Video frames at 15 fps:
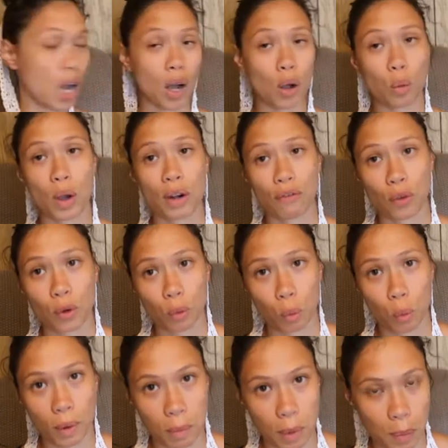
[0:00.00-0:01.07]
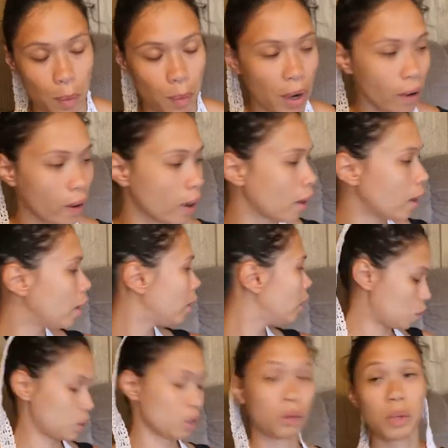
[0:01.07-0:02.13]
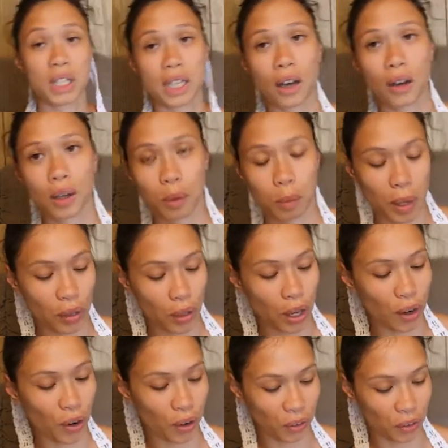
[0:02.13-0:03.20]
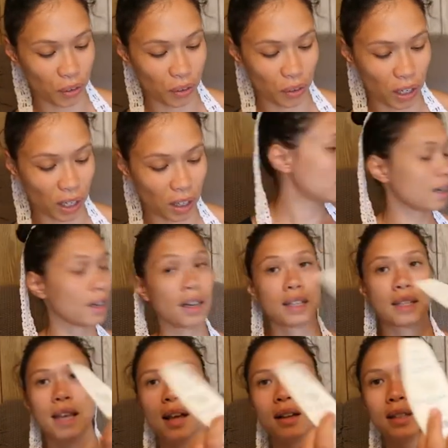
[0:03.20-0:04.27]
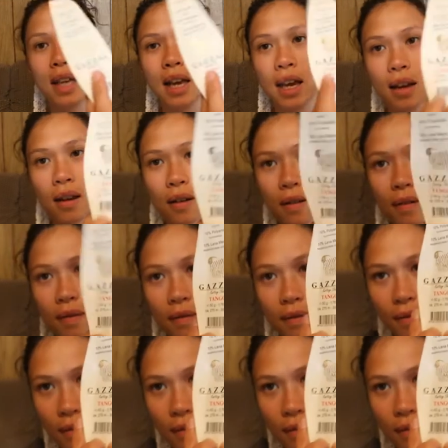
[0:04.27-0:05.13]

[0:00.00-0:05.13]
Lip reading: One for Warm Up America. So let me tell you about the yarn real quick. Gazelle Tango.